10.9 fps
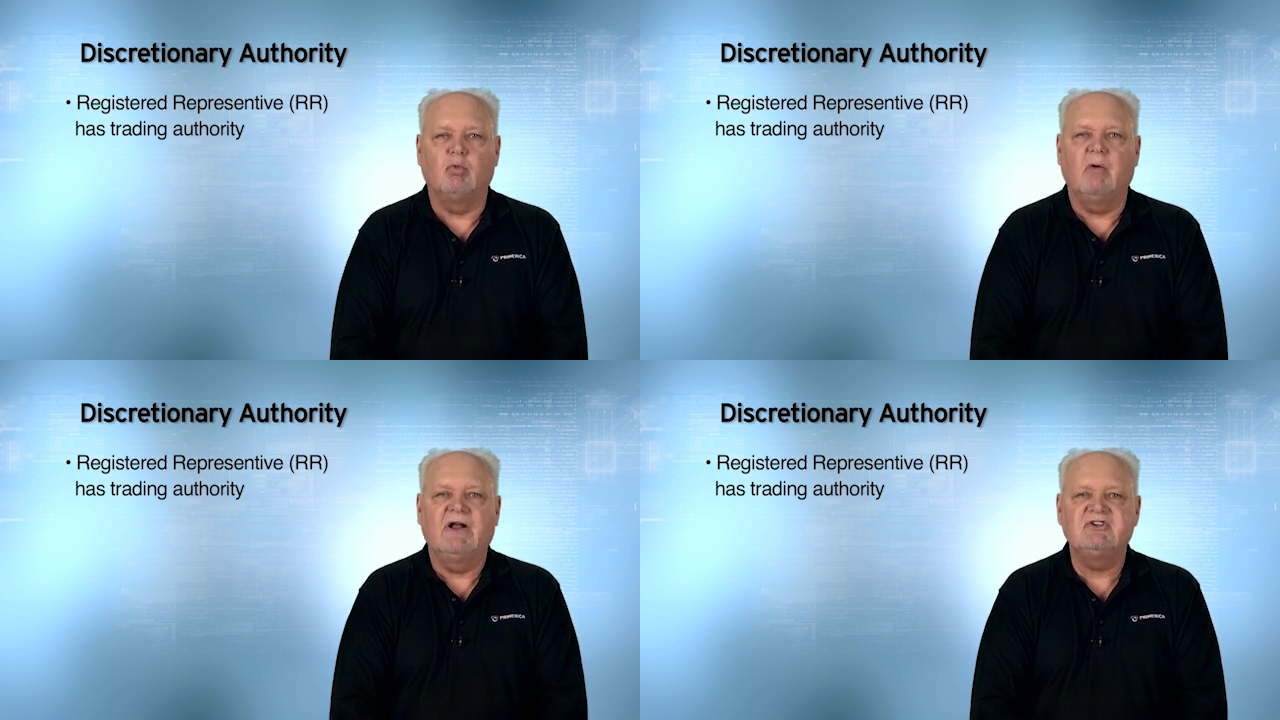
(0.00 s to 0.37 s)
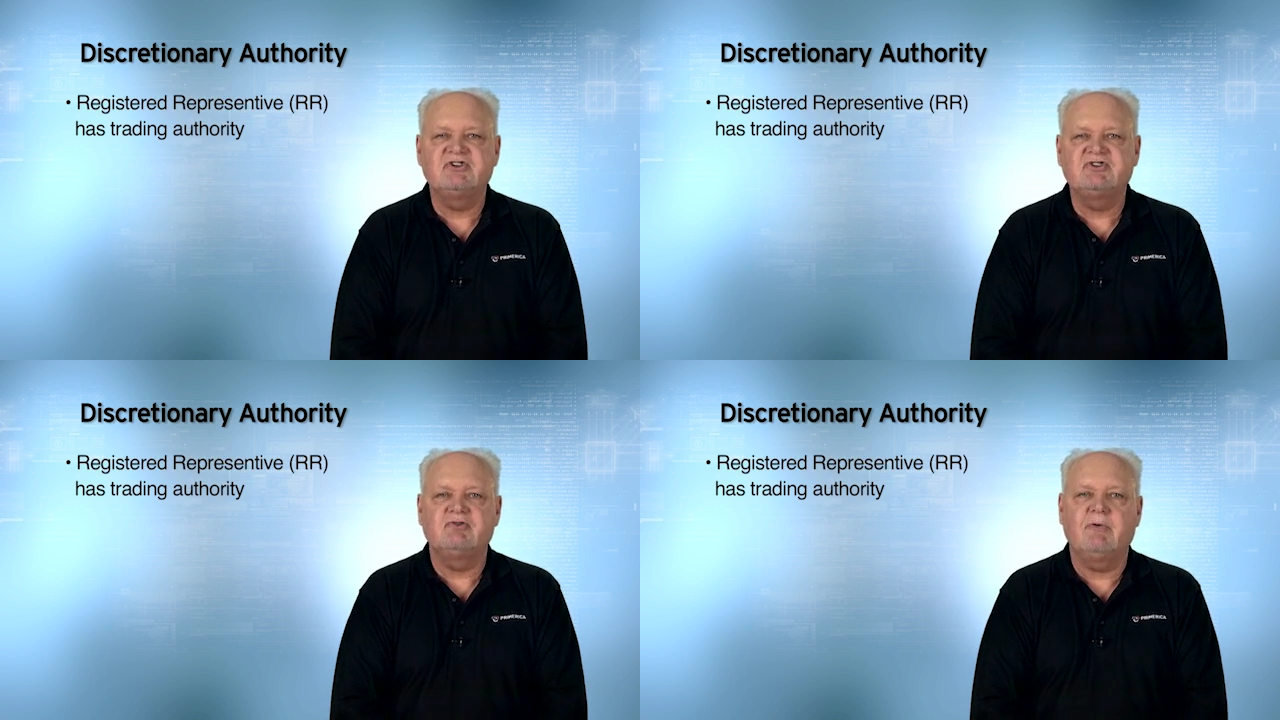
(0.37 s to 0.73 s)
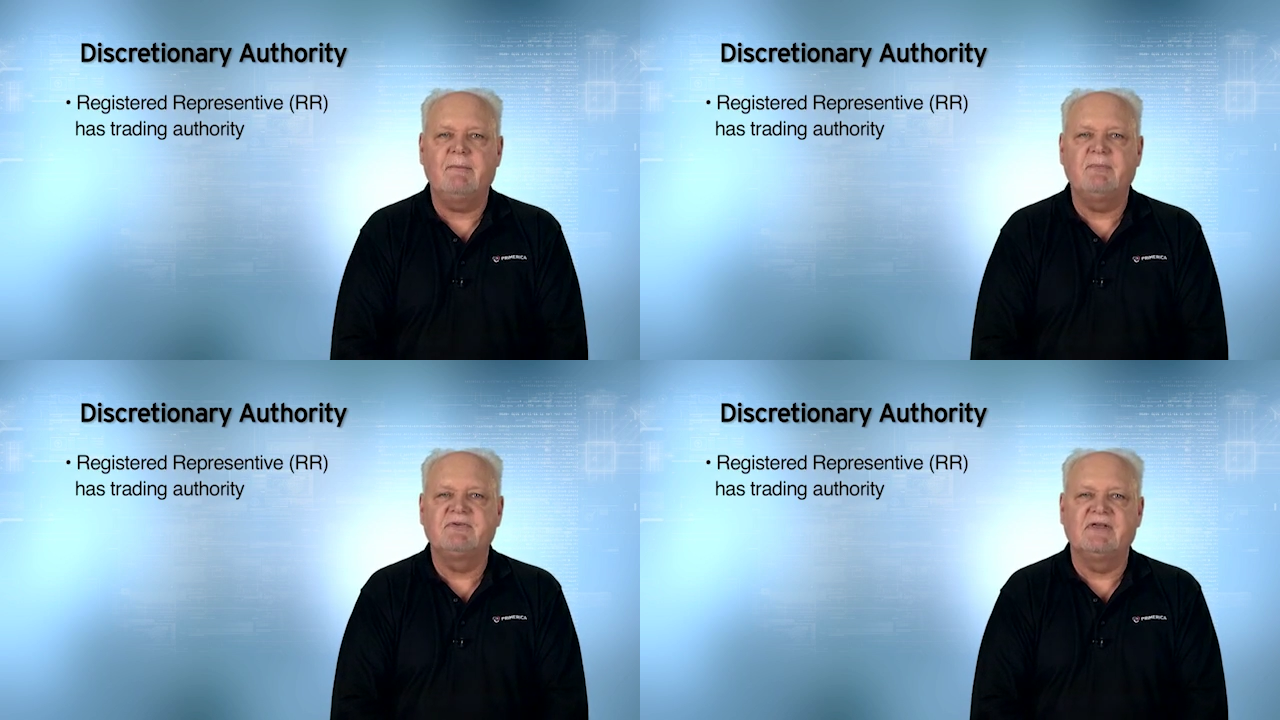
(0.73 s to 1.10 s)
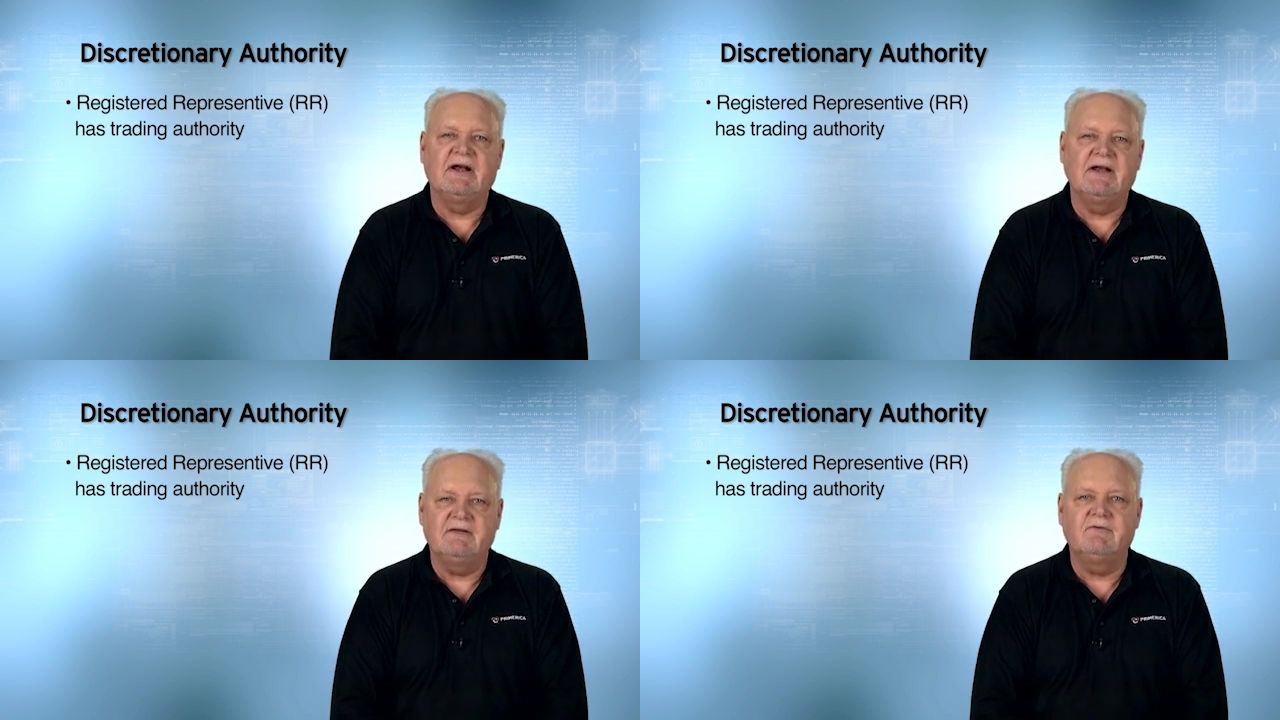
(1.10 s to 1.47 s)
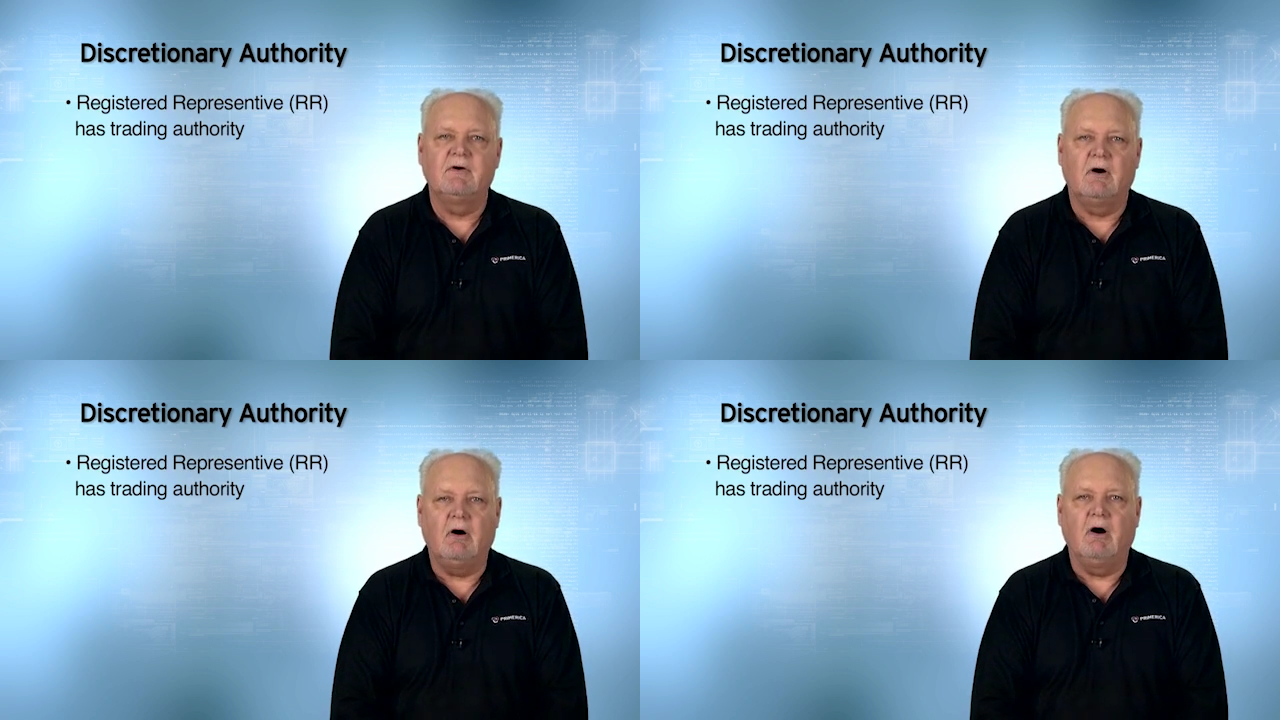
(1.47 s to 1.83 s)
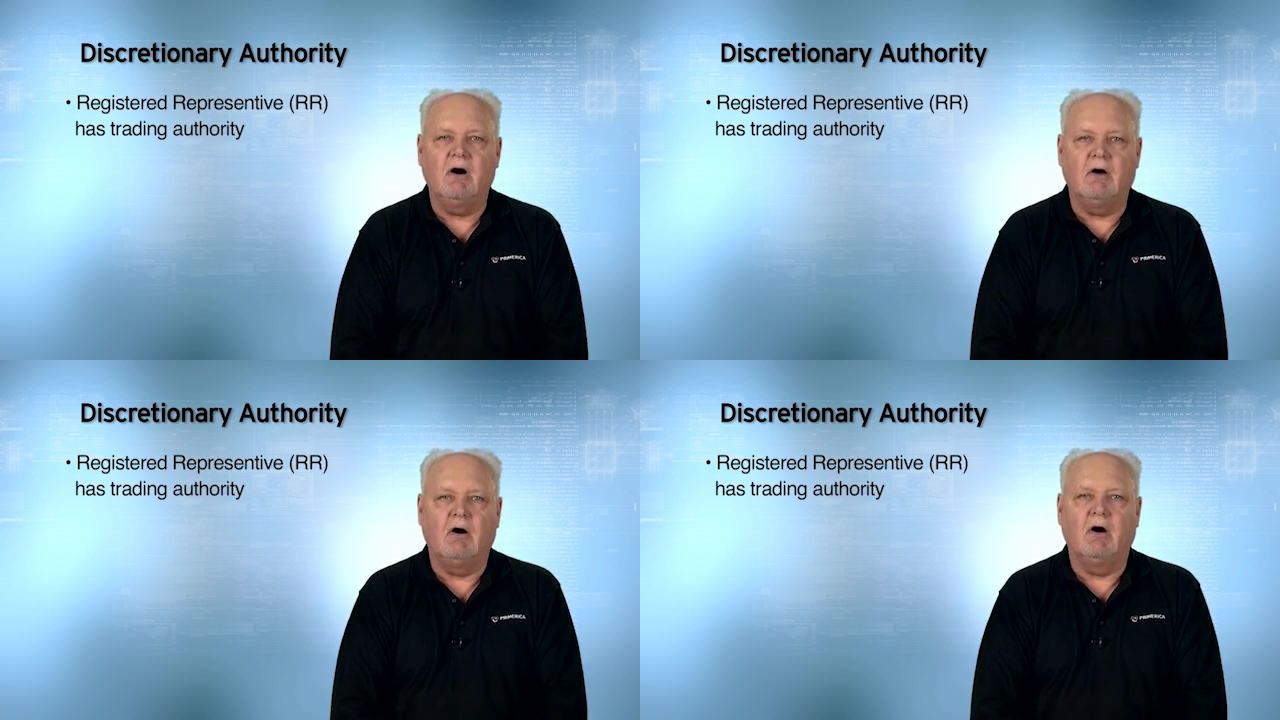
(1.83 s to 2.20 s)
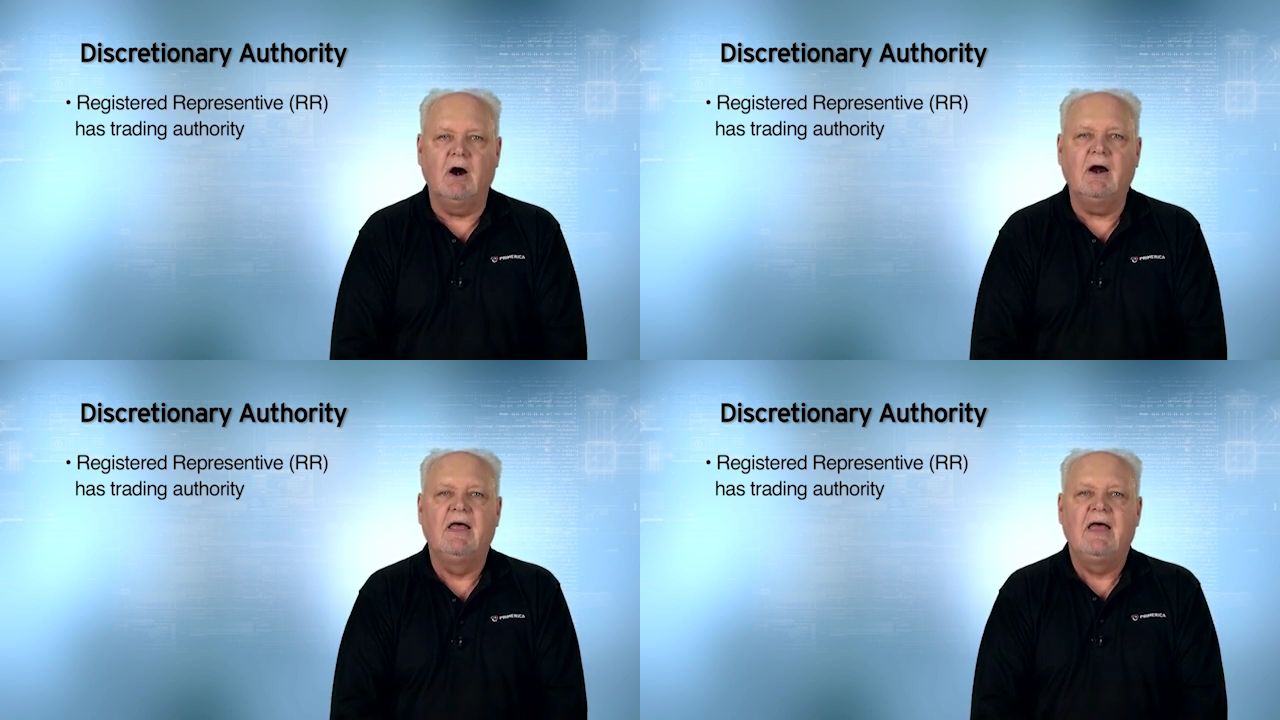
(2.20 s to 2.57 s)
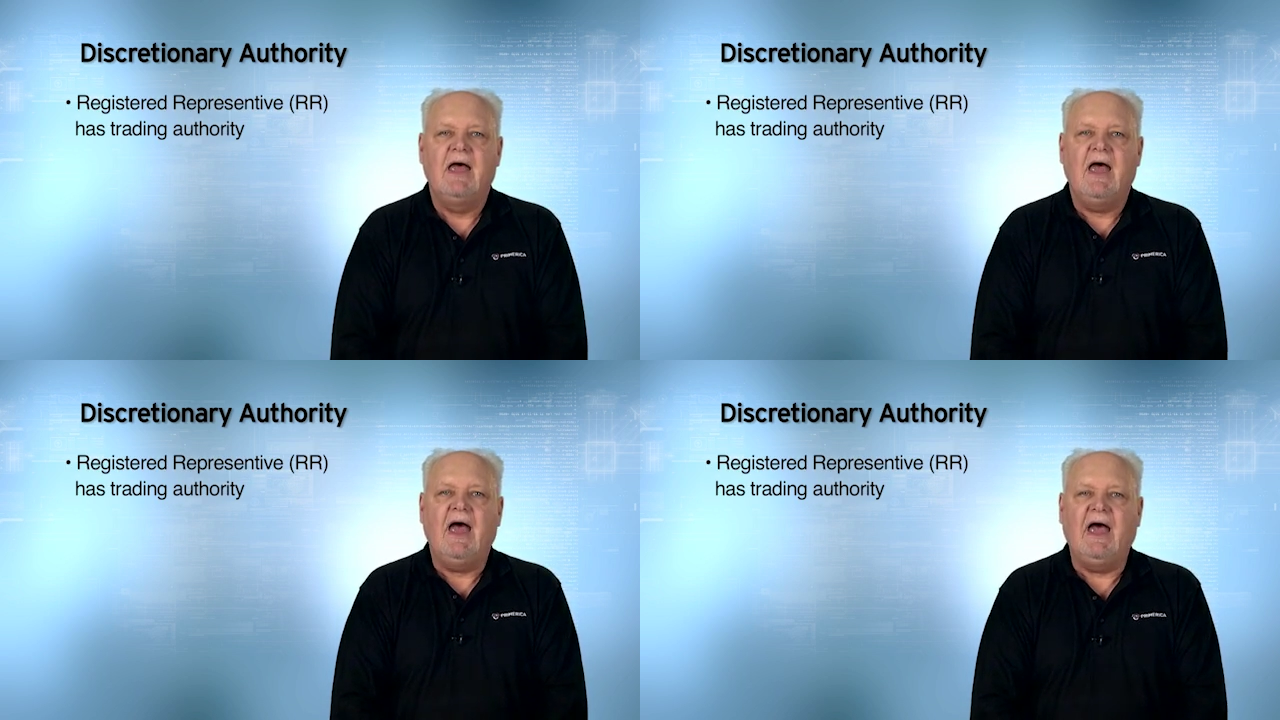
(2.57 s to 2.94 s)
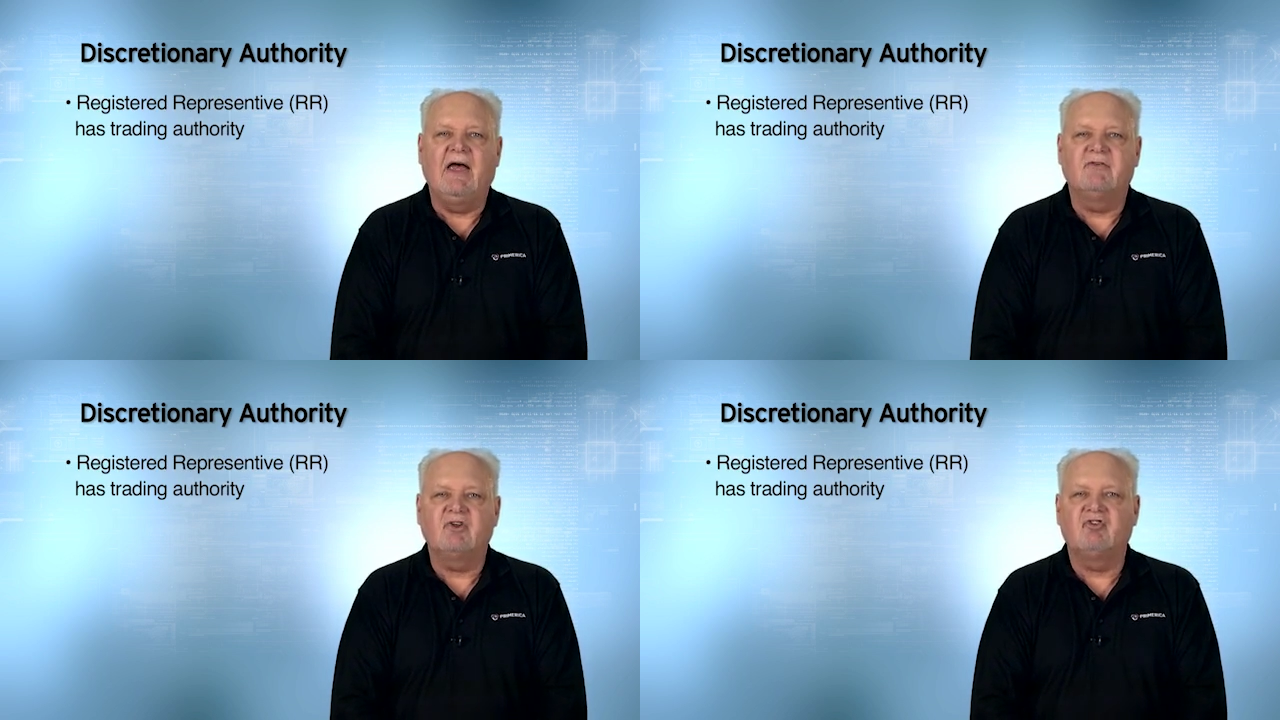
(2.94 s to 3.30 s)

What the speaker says: registered representative, RR, has